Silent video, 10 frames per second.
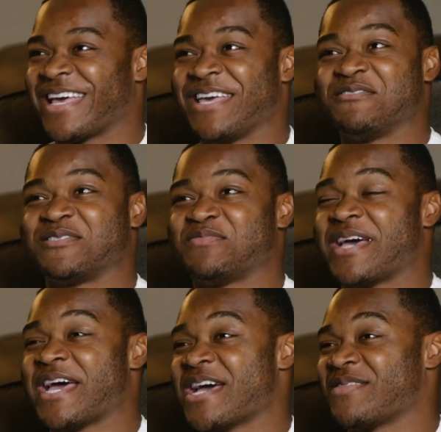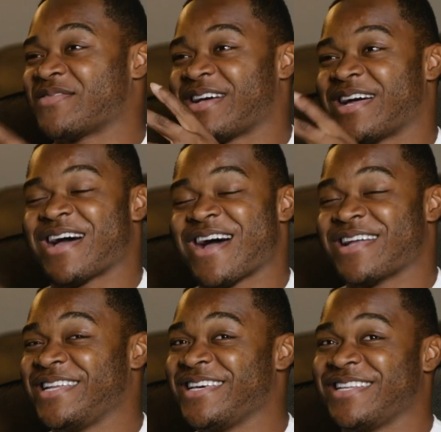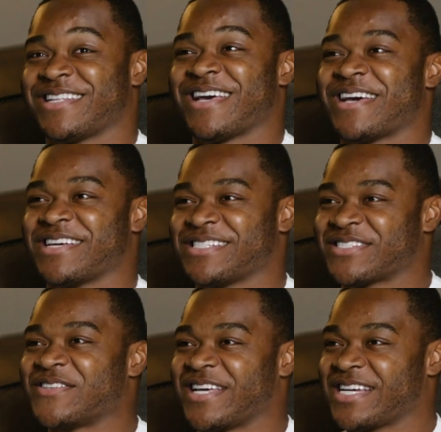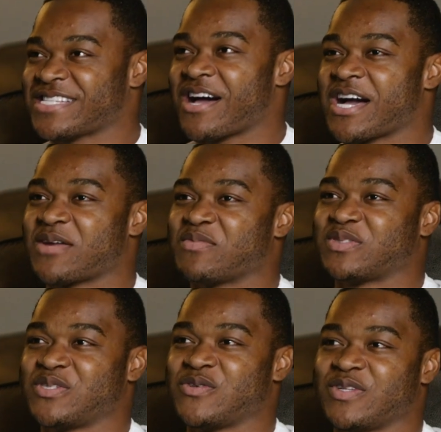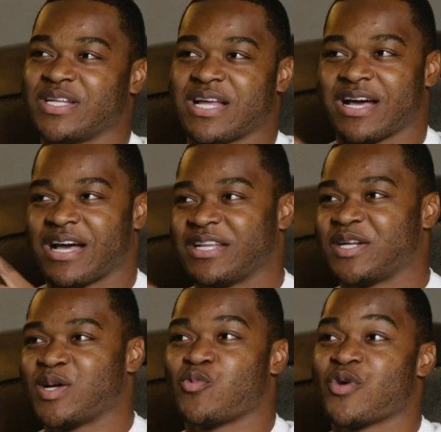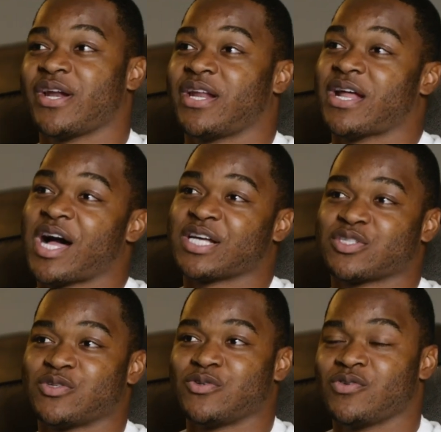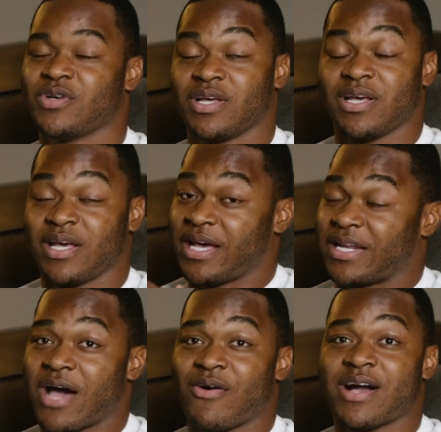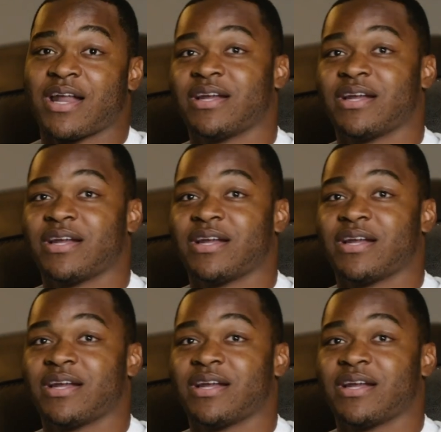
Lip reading: He was mad, but I needed that. So yeah, that's how I got number two. Then I ended up wearing it in high school. And now I got